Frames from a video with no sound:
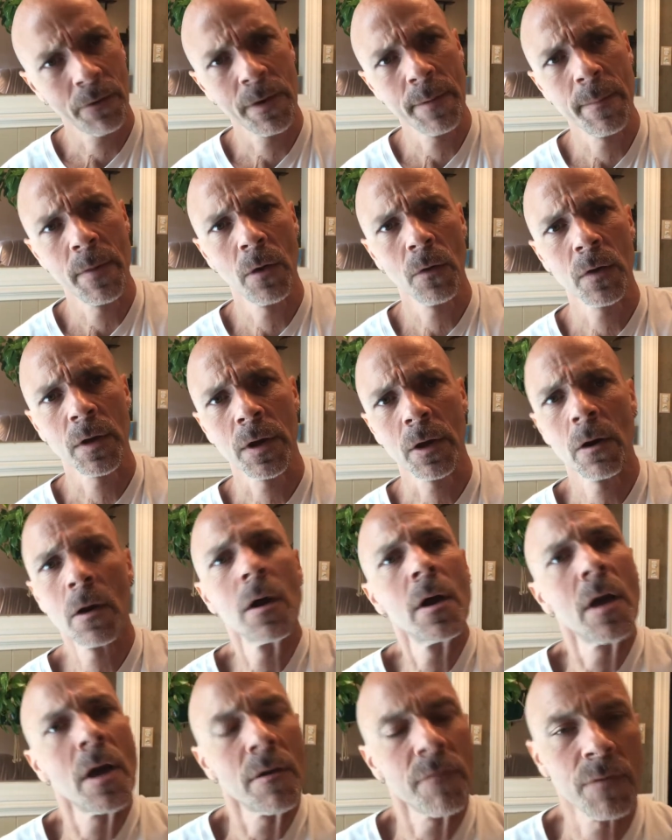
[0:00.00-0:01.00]
milk here,
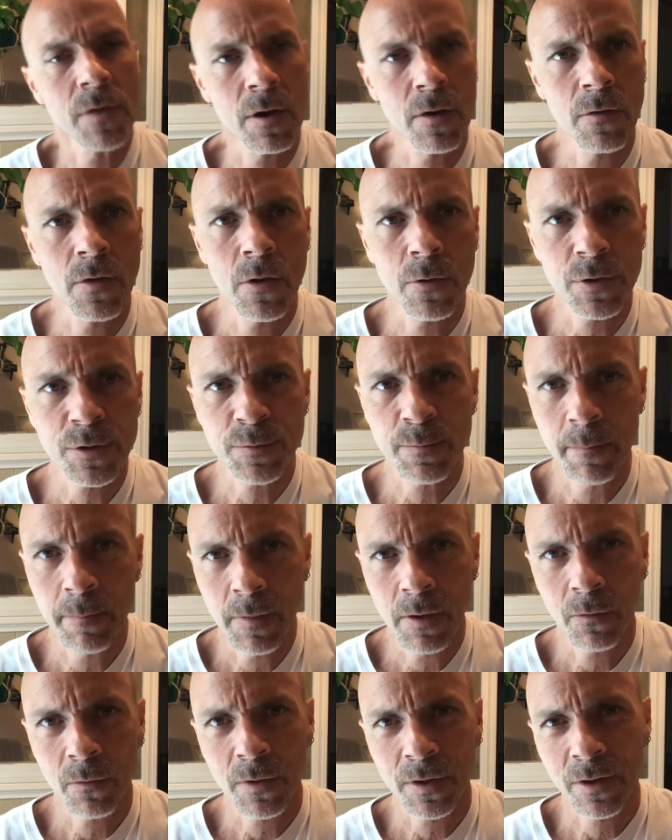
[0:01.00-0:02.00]
if you ever notice
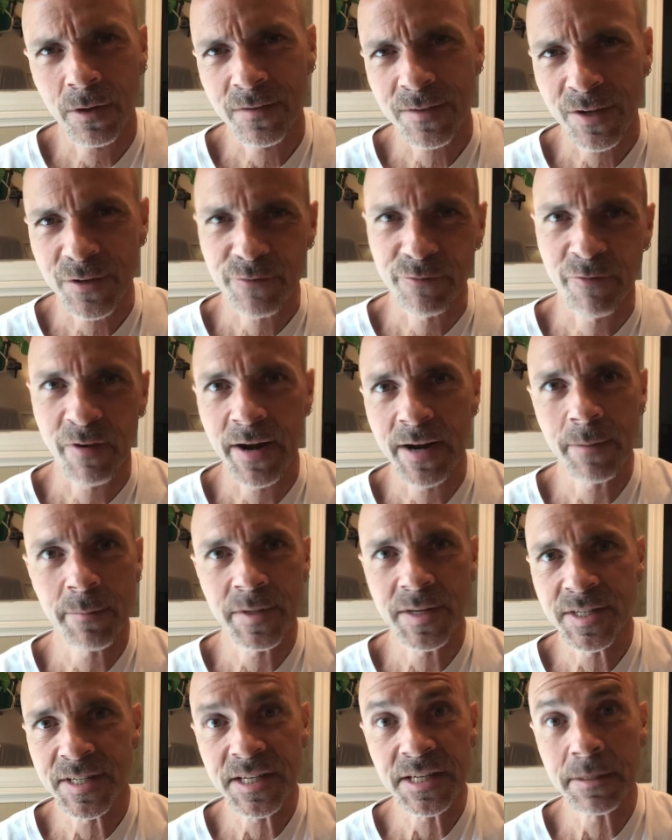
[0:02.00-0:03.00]
milk, it says
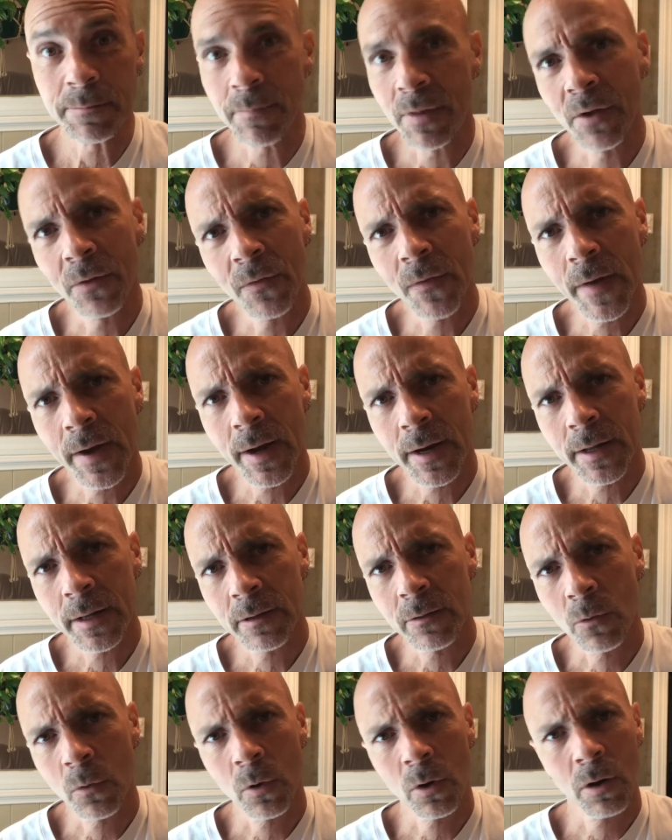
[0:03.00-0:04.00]
vitamin D milk on it,
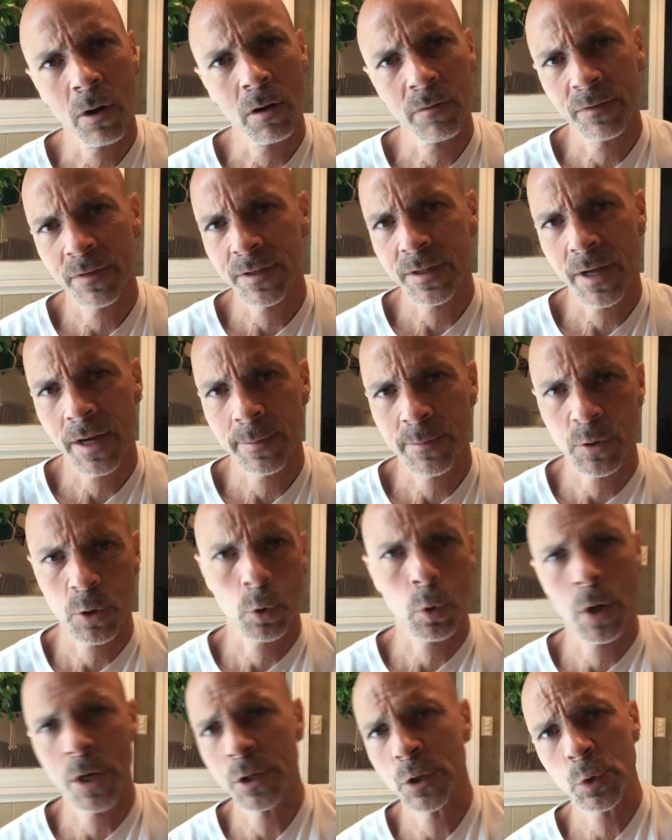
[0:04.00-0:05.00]
or oftentimes a
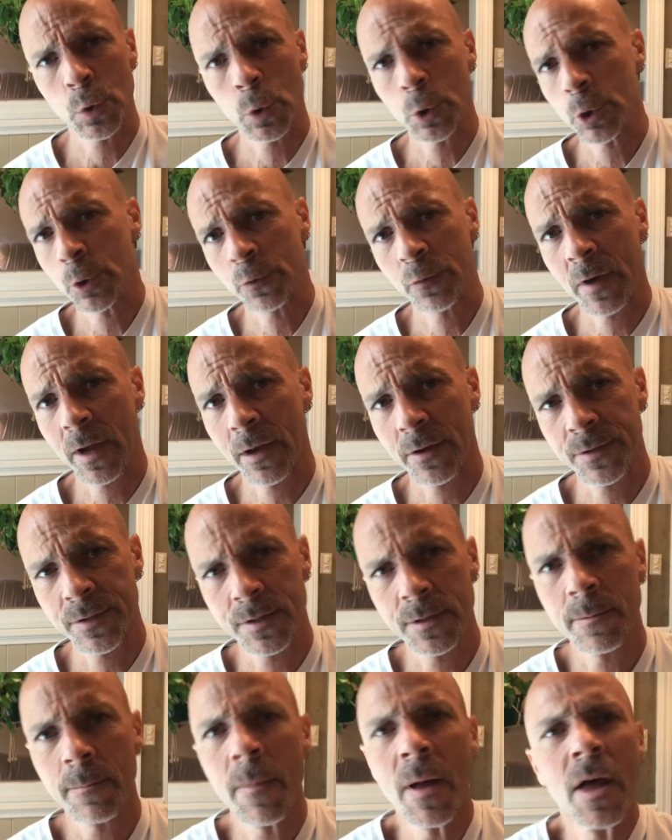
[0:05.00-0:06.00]
great source of
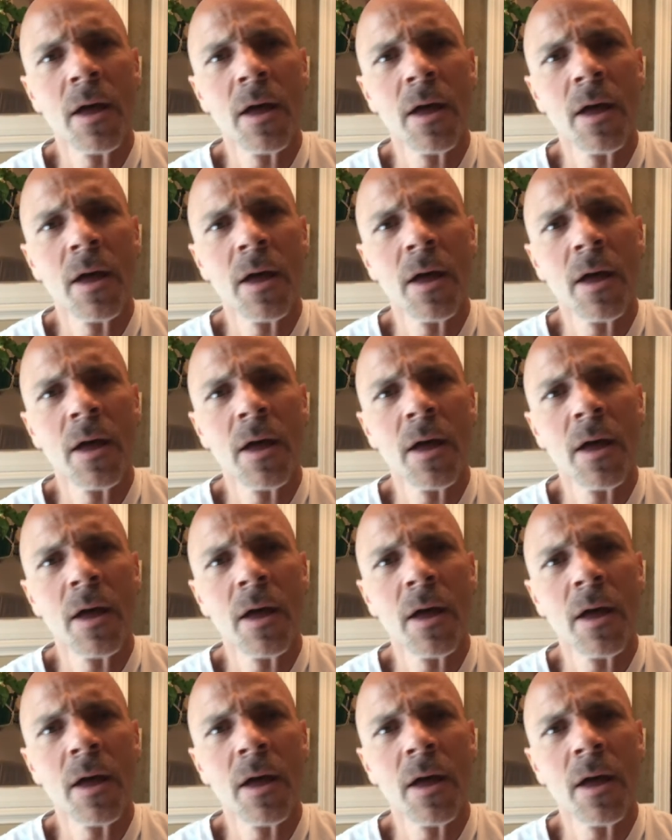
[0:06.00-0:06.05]
calcium.